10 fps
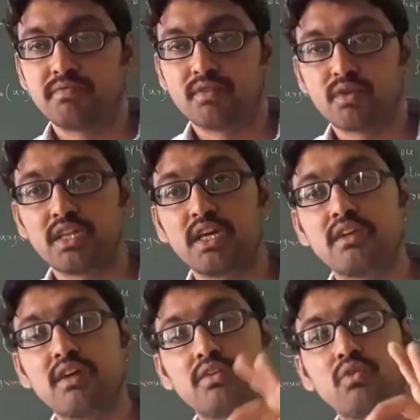Okay, that
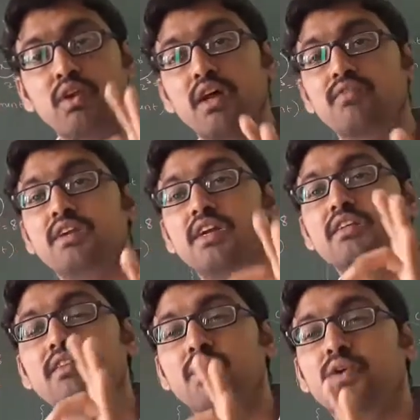is also one of the
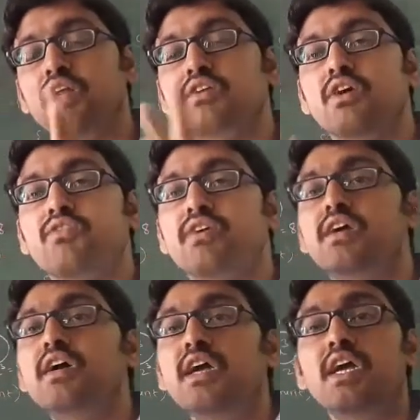disadvantage of a
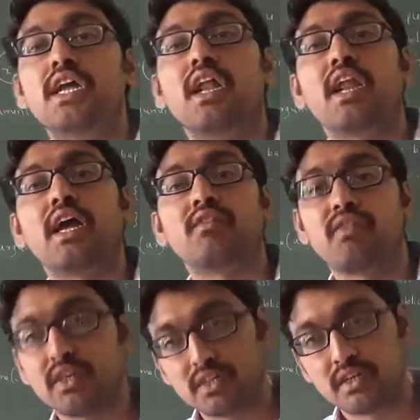inline
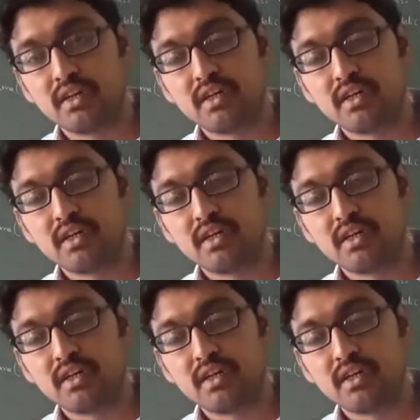function.